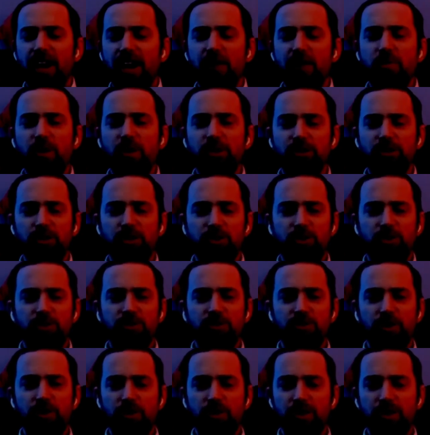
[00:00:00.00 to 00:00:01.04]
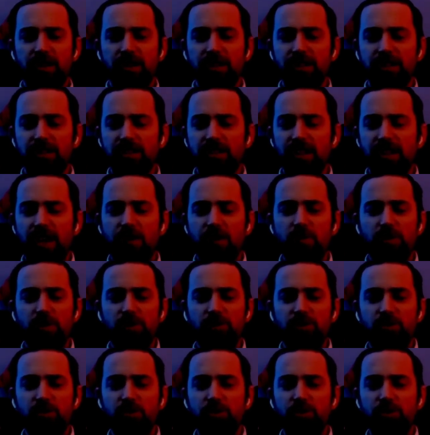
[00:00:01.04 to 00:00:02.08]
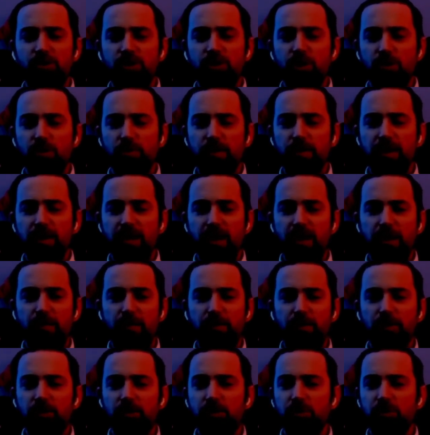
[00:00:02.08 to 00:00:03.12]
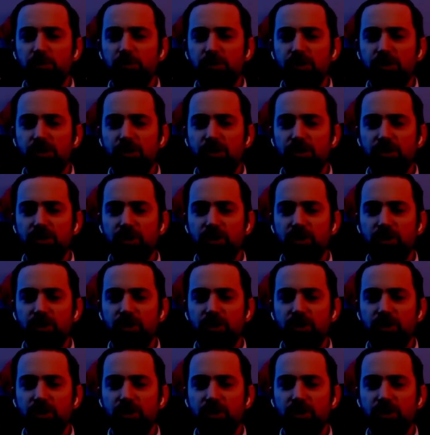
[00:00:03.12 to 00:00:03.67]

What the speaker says: I want you to focus. I want you to go be a producer,